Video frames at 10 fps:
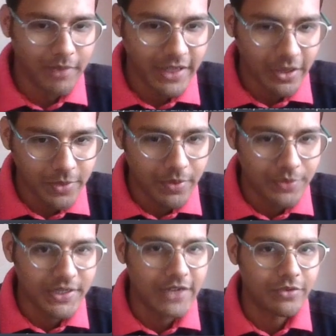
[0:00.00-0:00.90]
many of the
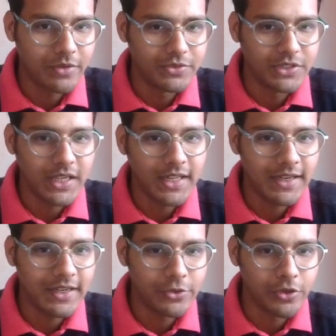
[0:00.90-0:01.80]
websites from
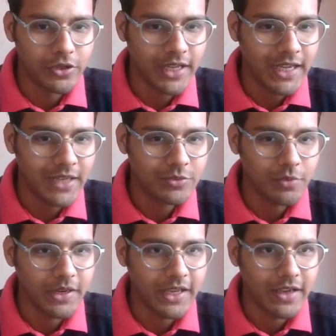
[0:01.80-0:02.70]
CNN, New York Times,
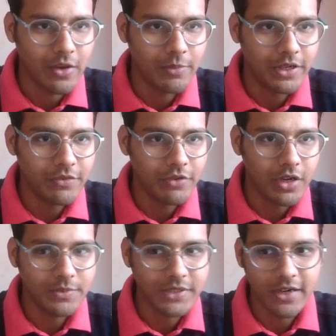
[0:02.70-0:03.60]
OpenAI community
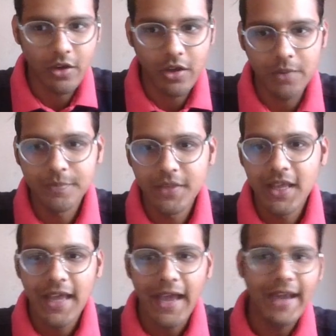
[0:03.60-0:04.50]
forums, and all.
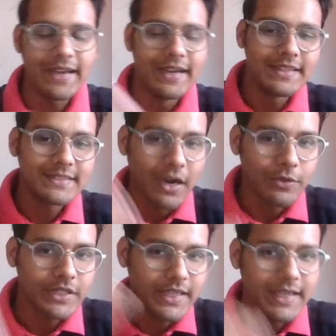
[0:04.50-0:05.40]
And it is
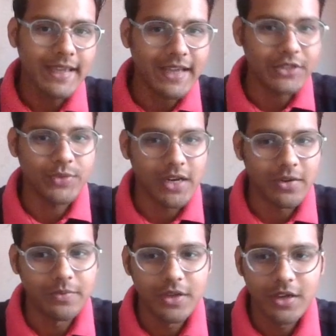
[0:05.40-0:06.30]
now thinking as well.
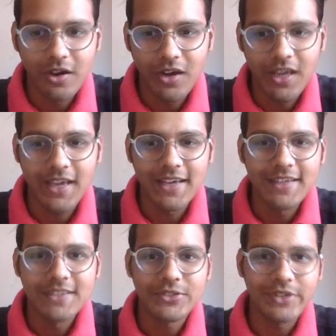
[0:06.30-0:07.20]
Okay,
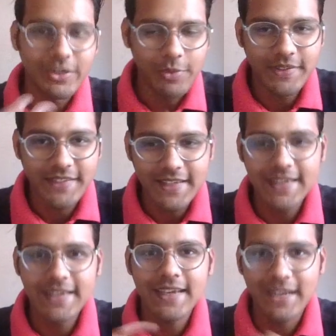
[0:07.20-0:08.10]
so it will be
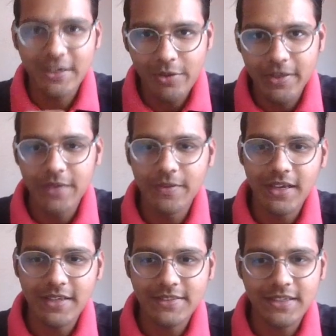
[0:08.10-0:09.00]
thinking. It will be
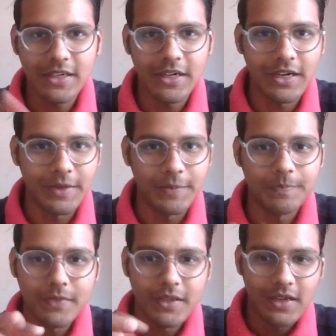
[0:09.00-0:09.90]
giving us
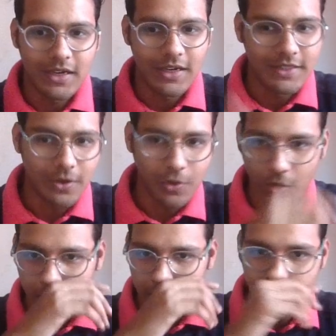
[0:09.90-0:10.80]
the
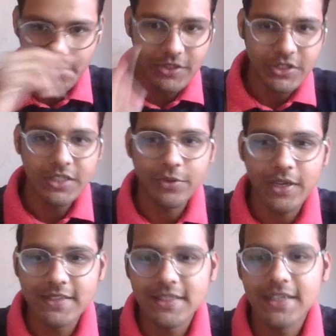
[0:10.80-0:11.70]
whole information. You
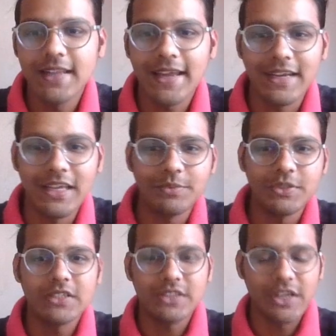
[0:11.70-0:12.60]
can see like
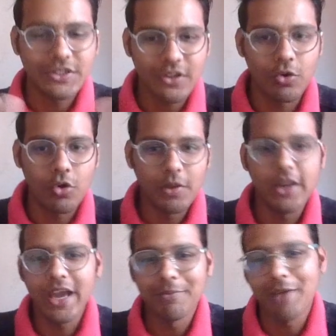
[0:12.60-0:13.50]
DeepSeek shakes the
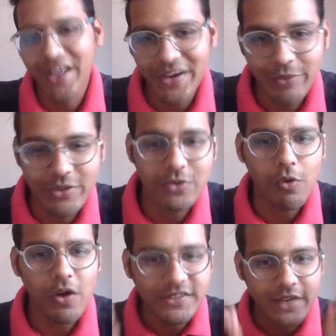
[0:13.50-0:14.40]
global AI market with
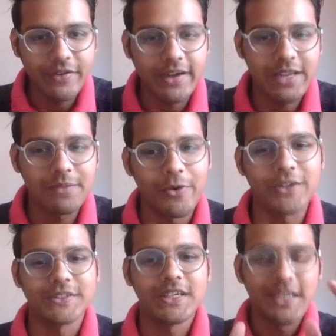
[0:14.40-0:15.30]
cost-effective
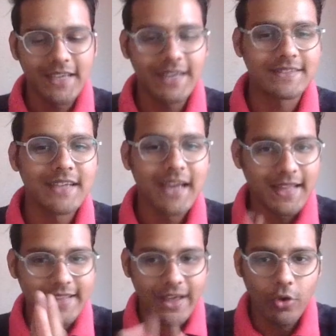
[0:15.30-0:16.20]
models. Yes,
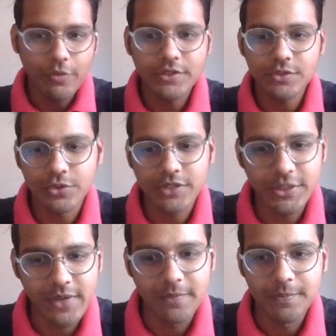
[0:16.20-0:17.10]
and they are open source
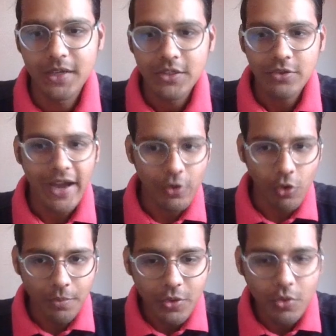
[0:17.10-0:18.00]
as well. So I
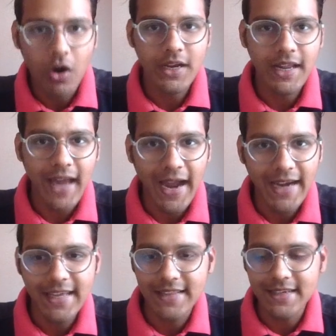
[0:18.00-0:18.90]
hope you got an
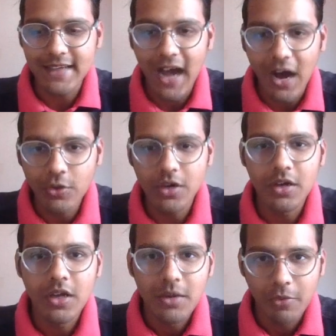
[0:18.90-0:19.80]
idea that how
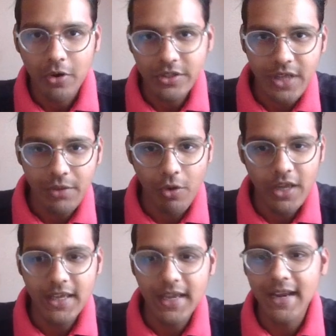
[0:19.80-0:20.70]
the models are
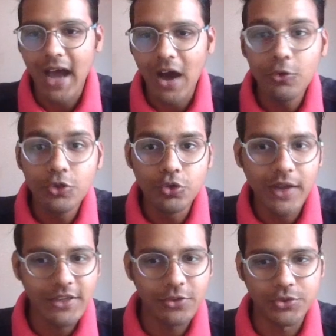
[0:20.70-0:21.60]
working and how you
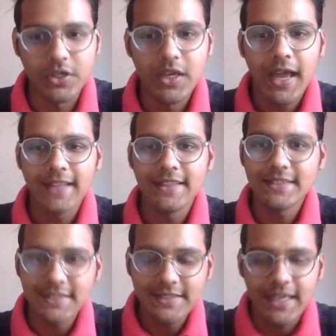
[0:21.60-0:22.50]
can use, and
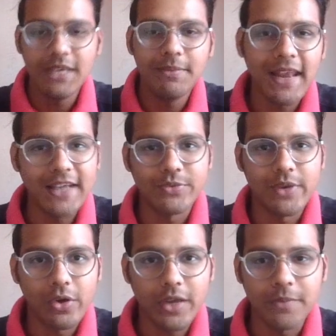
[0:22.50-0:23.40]
this is the email as
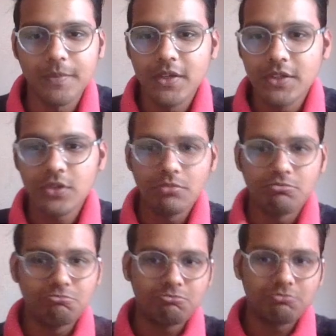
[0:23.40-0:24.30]
well. Okay,
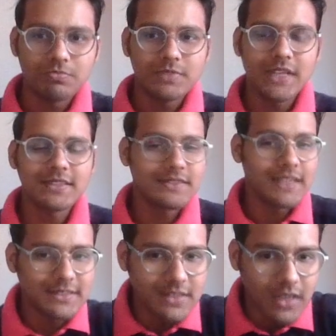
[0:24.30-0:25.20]
so
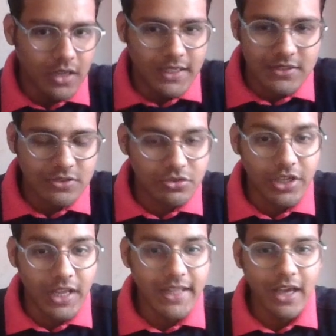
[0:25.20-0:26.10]
that's
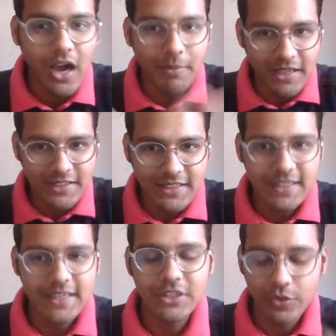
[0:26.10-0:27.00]
really amazing
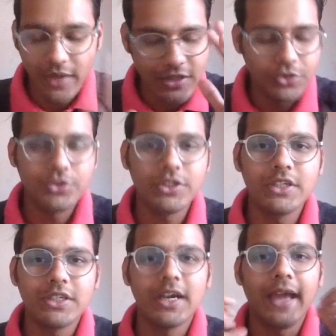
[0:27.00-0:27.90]
thing. You can use
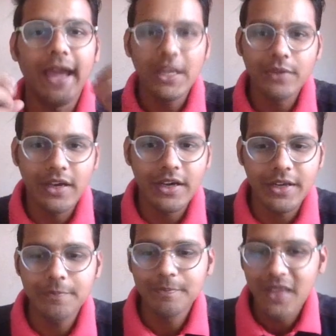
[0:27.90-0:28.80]
it
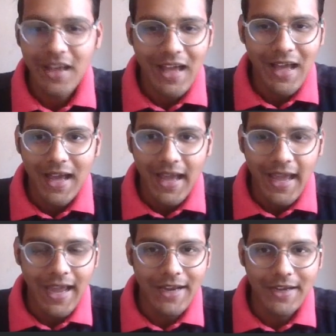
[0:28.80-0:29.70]
anywhere,
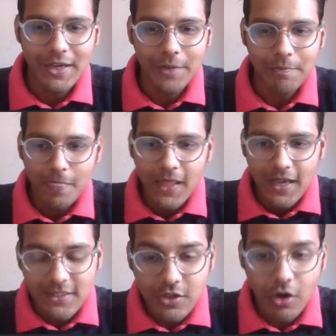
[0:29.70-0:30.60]
and
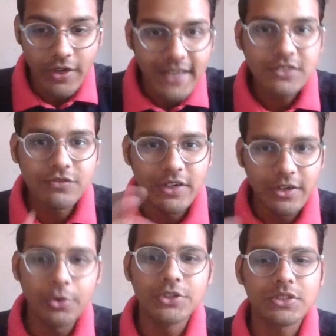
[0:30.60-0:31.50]
its context
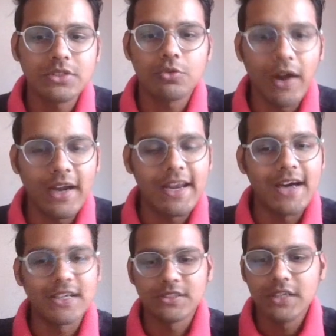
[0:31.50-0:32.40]
window is quite
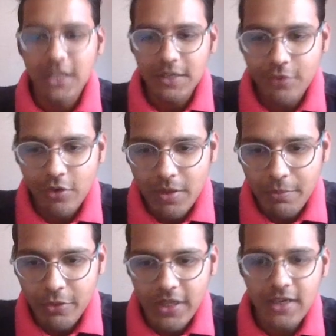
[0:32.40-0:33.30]
large. If you'll be
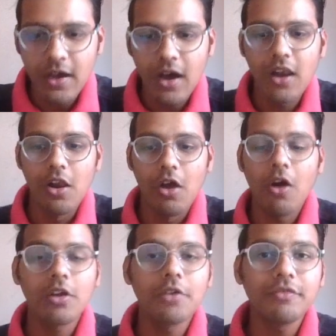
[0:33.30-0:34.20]
putting a
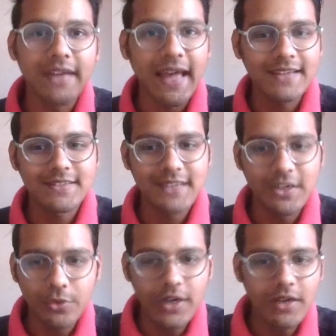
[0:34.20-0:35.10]
lot of text
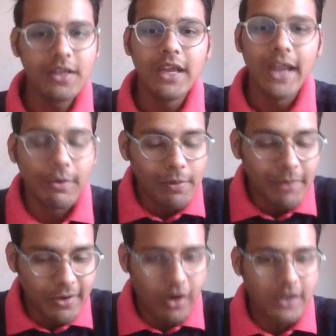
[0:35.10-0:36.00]
into it, it will
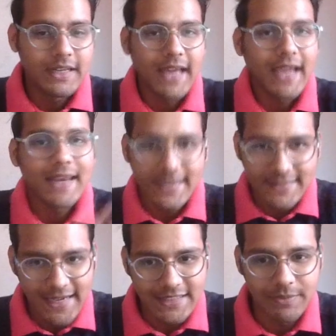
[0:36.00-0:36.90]
be not denying
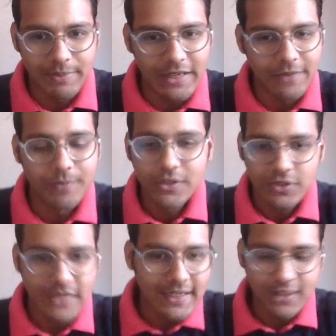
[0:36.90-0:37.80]
like chat gpt.
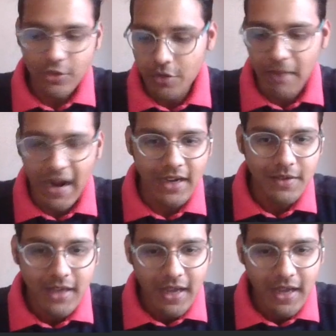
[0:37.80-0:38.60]
So that is a good part.